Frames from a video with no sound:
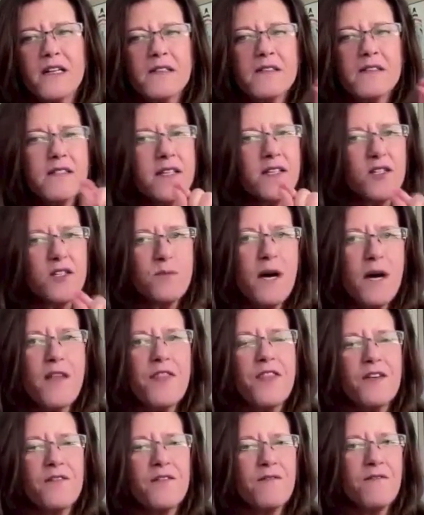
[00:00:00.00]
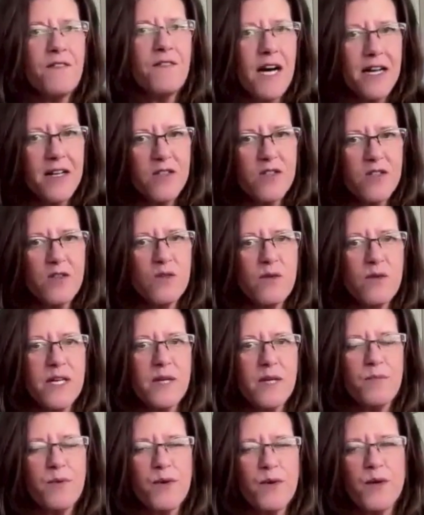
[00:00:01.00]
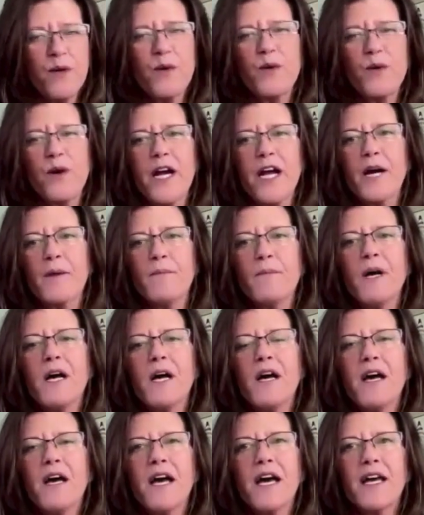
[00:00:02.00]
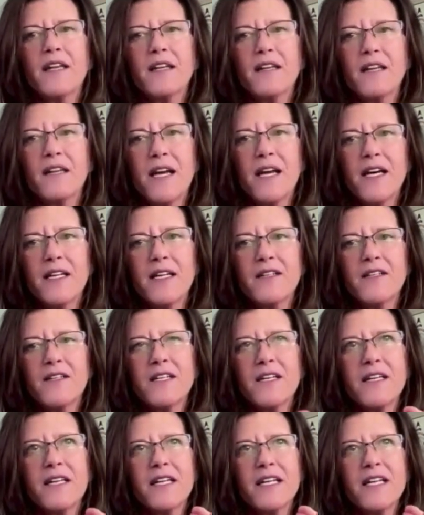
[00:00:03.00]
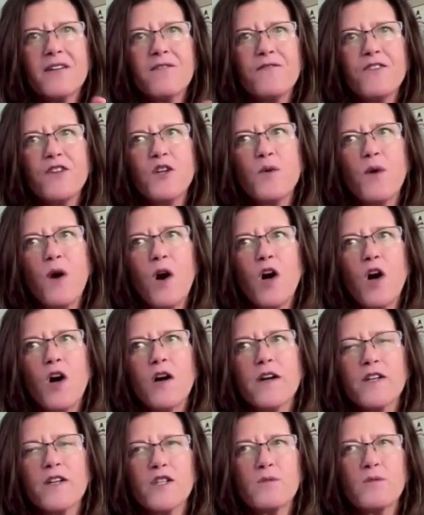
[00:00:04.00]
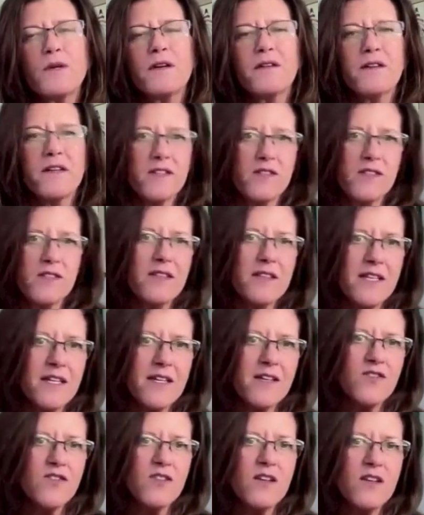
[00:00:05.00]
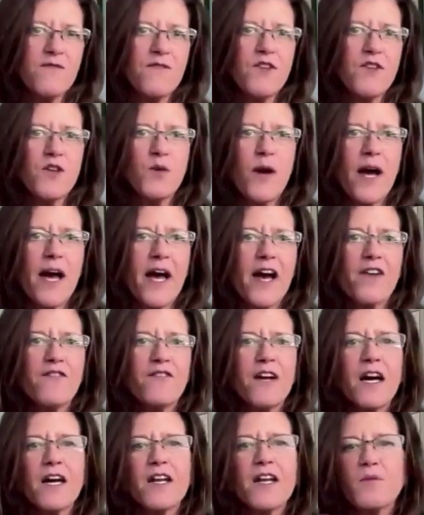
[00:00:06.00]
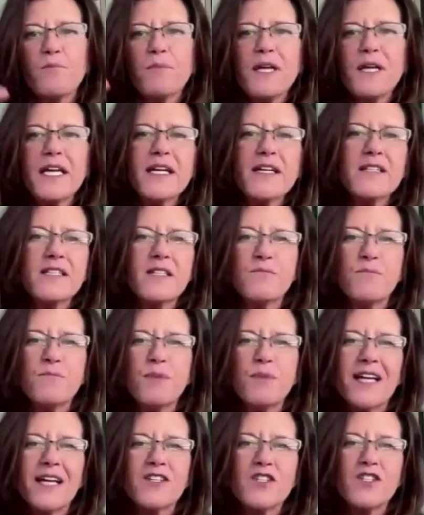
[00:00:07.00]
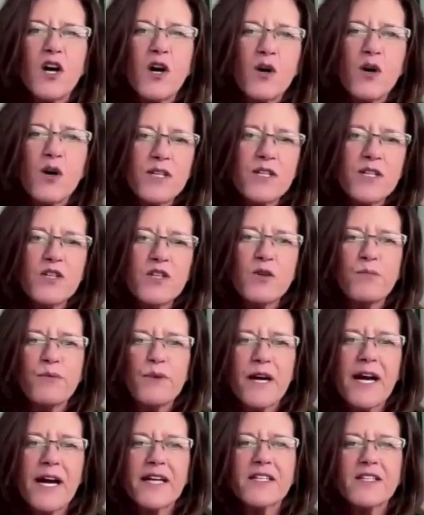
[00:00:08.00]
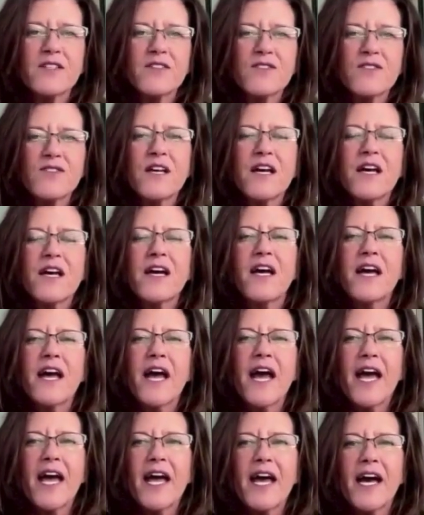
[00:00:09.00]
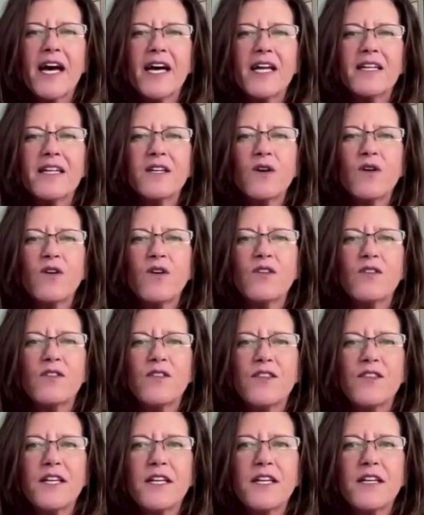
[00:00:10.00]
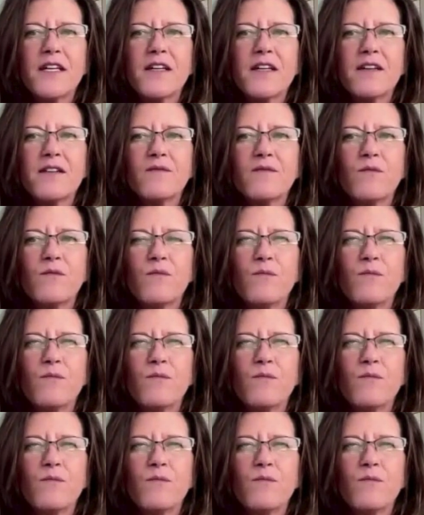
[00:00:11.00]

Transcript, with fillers: six month advisory program and, and if you are experiencing this, if you have kind of peaked and plateaued in your practice, and the